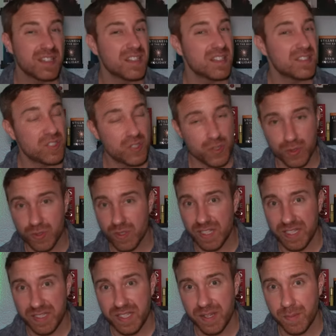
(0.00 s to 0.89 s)
It's
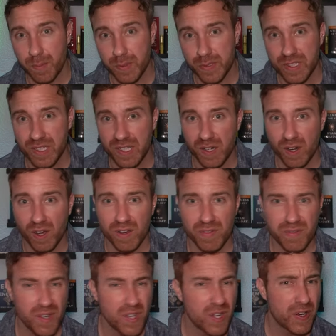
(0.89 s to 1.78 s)
usually 10% off.
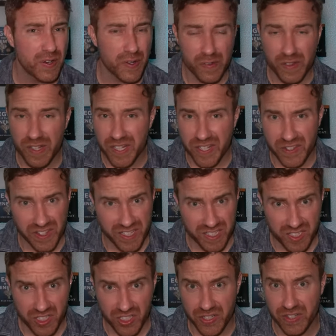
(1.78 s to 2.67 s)
Earlier
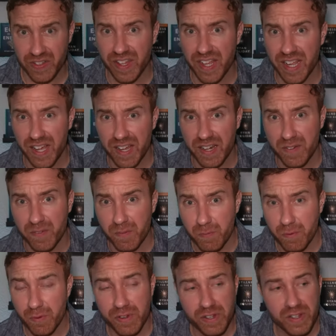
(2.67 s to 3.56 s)
this year, they had a
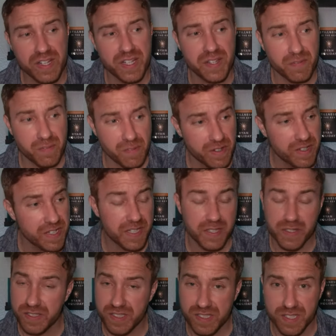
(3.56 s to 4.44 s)
really
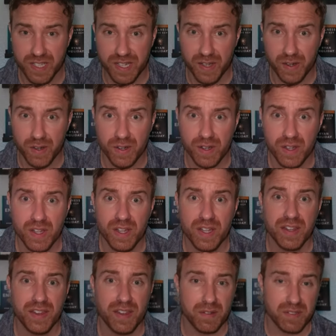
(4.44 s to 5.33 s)
good sale.
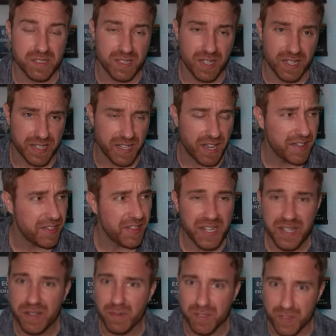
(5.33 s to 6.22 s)
That was like, I
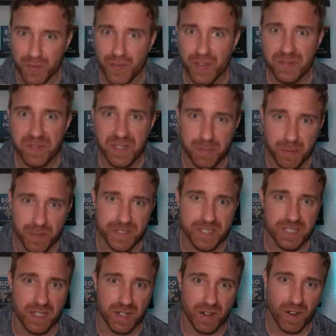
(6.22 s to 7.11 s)
think it was
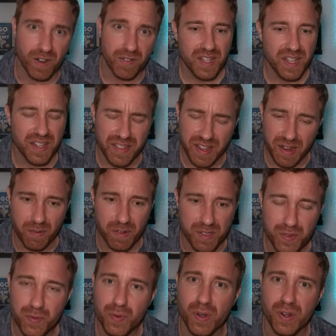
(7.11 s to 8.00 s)
50% off, and that
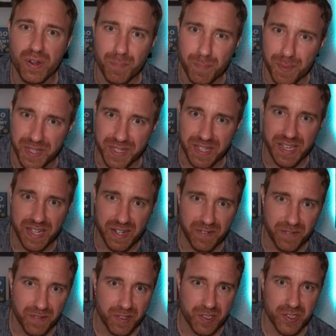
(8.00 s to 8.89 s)
was for a big
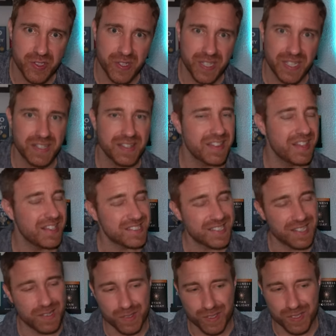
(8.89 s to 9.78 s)
anniversary. That
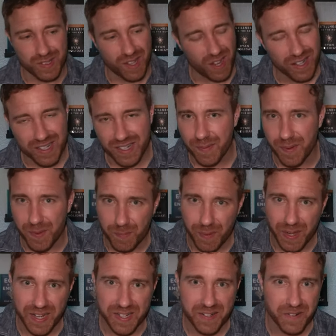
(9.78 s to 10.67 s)
sale's not coming
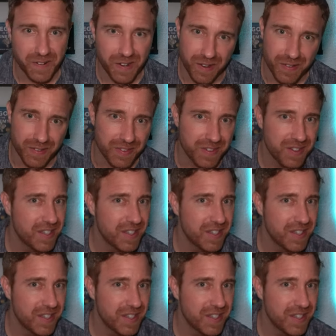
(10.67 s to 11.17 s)
back around.